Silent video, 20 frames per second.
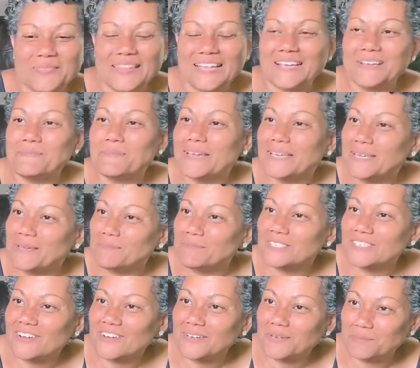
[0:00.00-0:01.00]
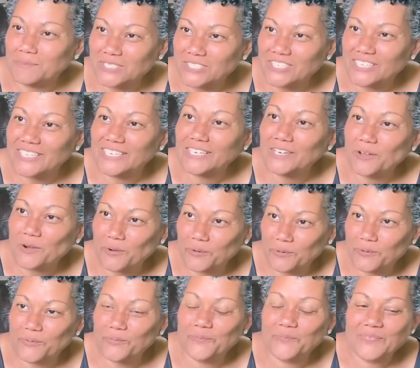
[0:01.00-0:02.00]
My name's Donna
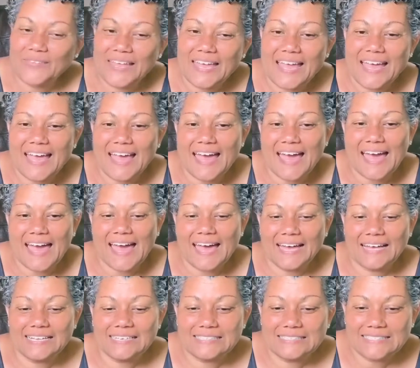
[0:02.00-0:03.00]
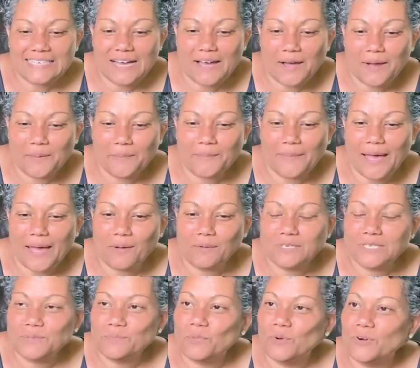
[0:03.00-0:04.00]
Ho, and I
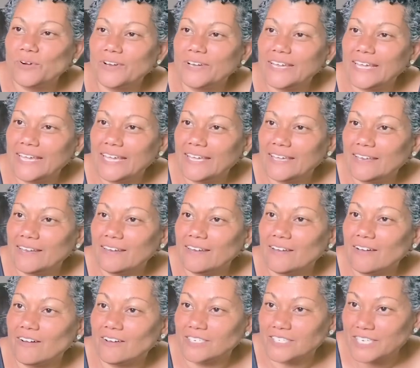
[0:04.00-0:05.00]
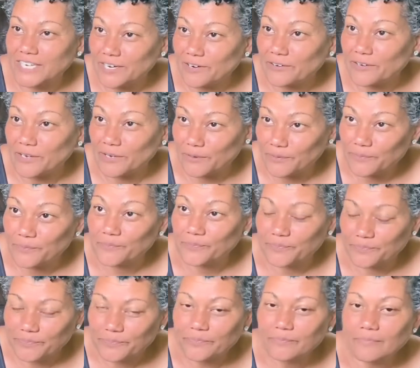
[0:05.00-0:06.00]
was born in Ontario,
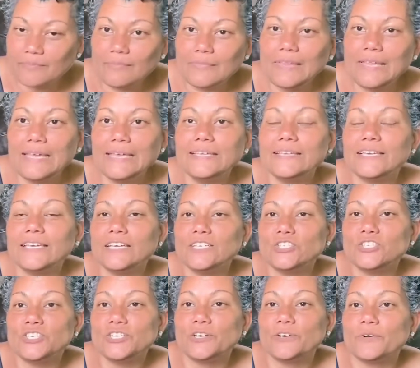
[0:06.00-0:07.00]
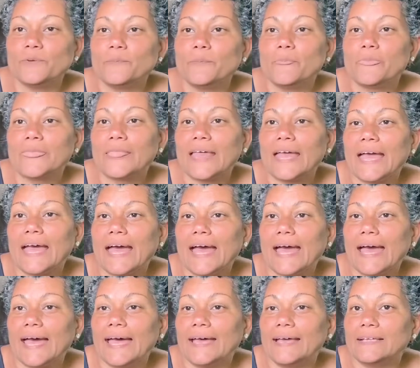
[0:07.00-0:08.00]
in Kitchener,
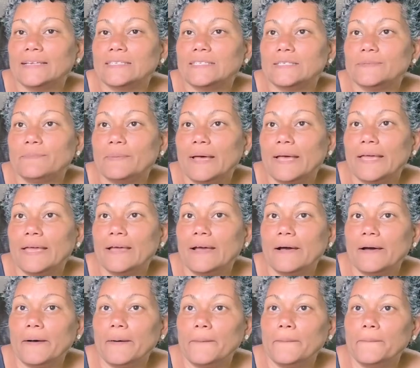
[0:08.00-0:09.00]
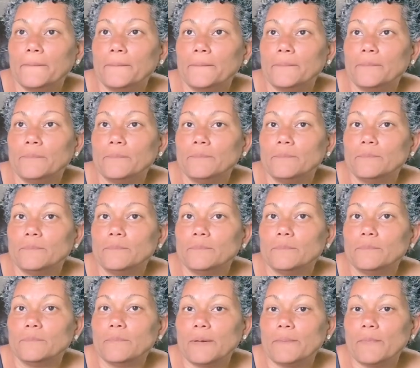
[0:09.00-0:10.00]
and
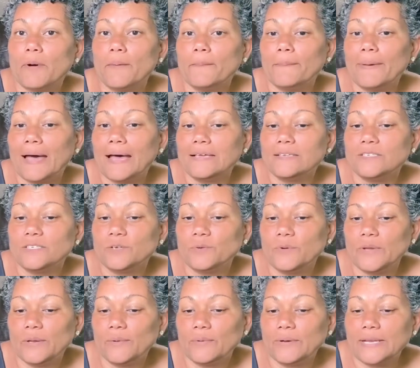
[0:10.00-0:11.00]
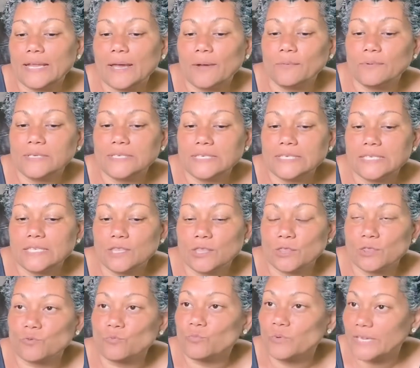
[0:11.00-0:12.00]
my mom passed away when I was
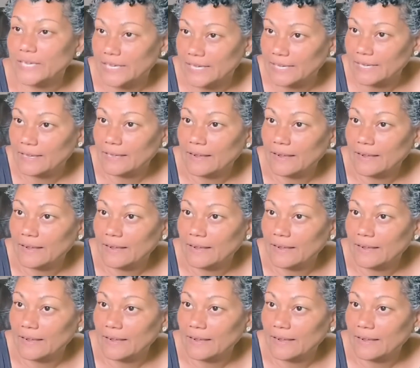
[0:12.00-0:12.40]
3,